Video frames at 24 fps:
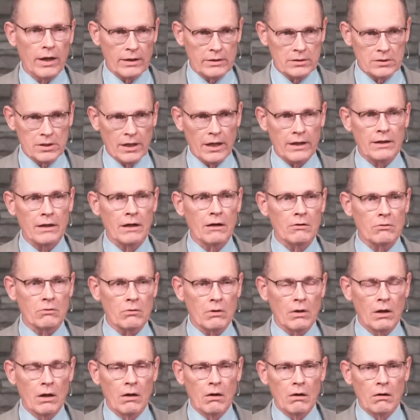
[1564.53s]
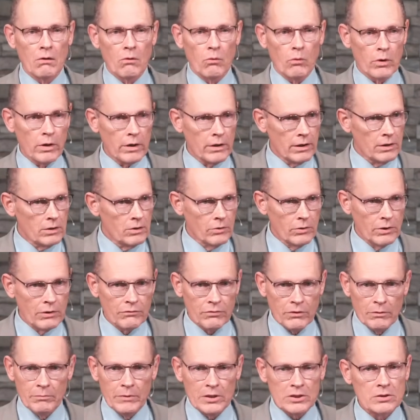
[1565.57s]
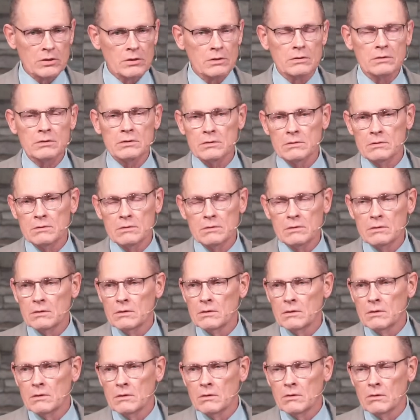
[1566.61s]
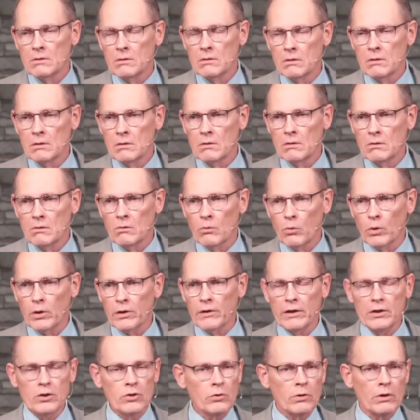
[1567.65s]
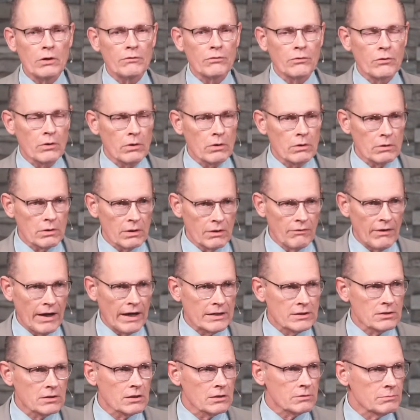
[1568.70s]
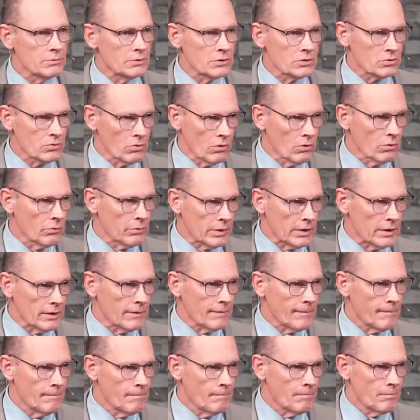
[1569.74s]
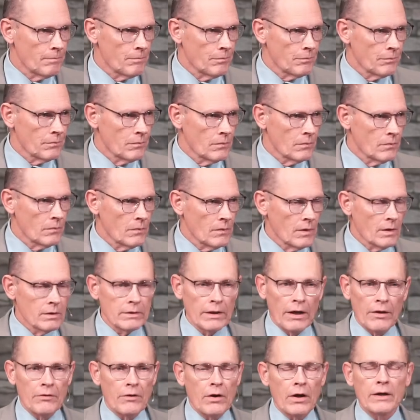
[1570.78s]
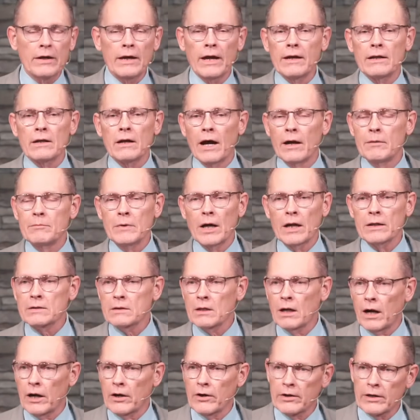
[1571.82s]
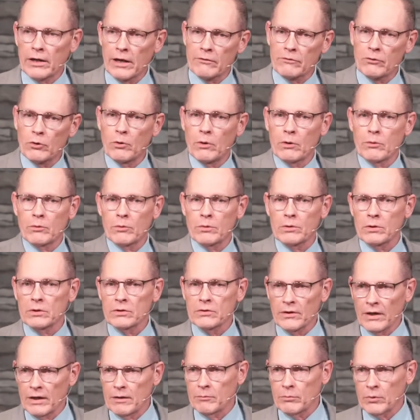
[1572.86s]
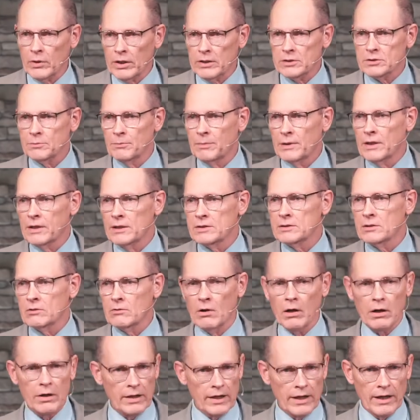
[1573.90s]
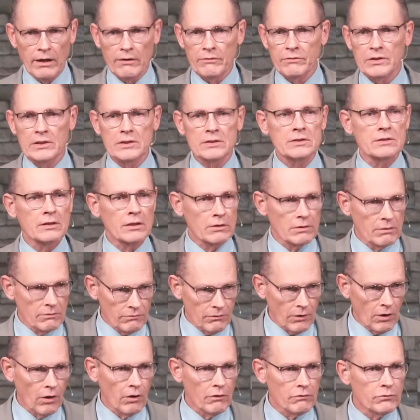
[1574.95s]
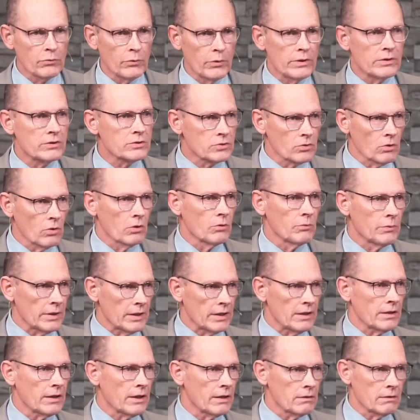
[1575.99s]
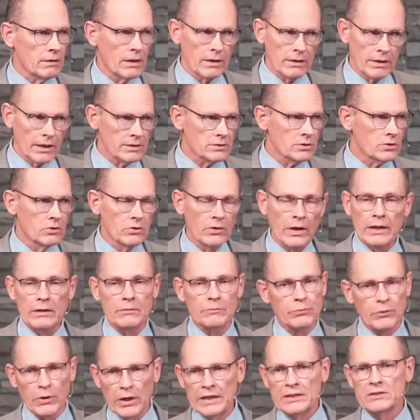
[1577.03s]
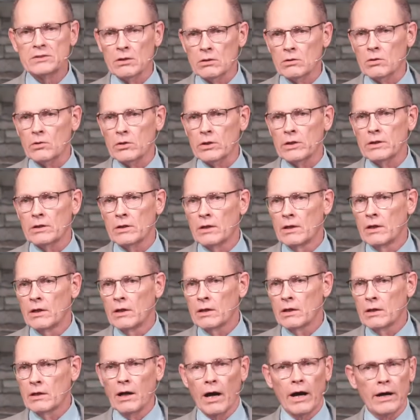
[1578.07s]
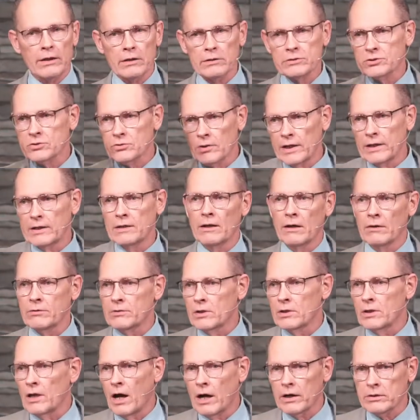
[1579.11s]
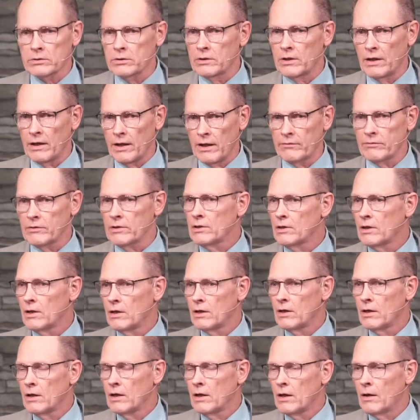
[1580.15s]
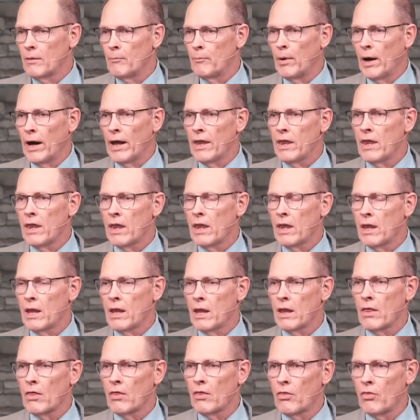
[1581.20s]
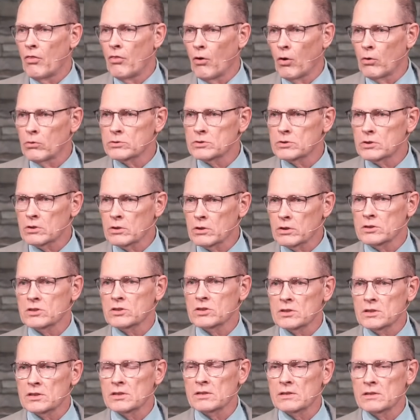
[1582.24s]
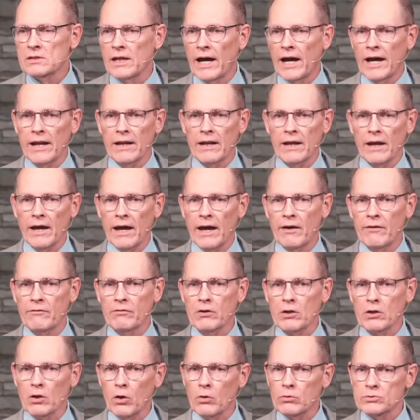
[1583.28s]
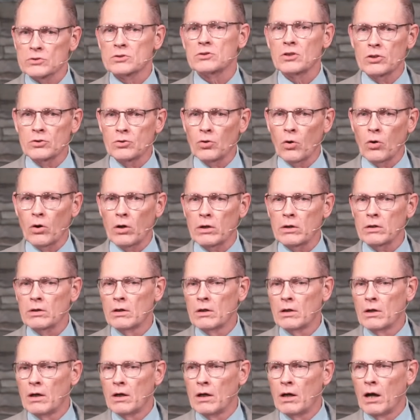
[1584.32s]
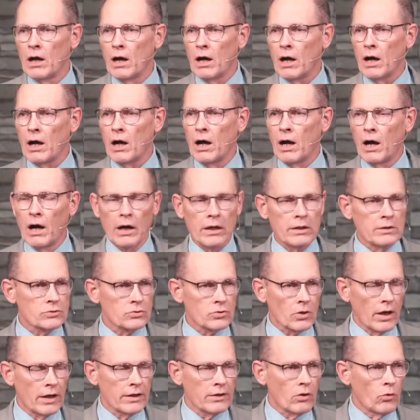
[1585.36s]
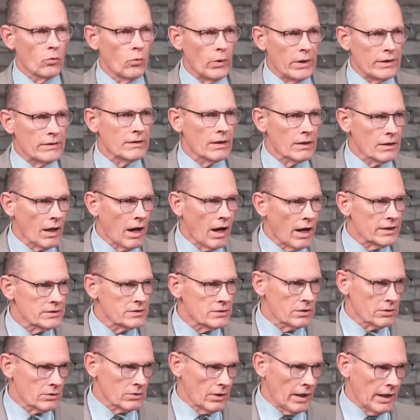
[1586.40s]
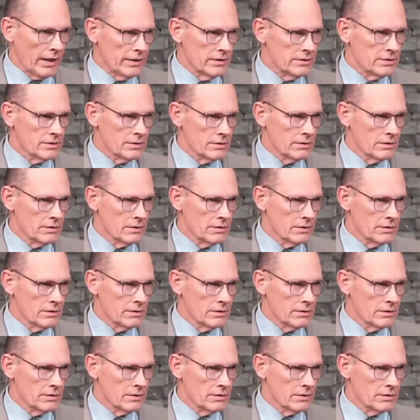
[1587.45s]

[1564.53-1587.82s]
check out what are they doing for missions? What are they doing for evangelism and soul winning? Now, again, I'm not tarring everyone with the same brush because there are Calvinists that are involved with soul winning, and, and that's great. Praise the Lord. God will straighten out their doctrine in heaven. But those churches that have closed the door on trying to win the lost to Christ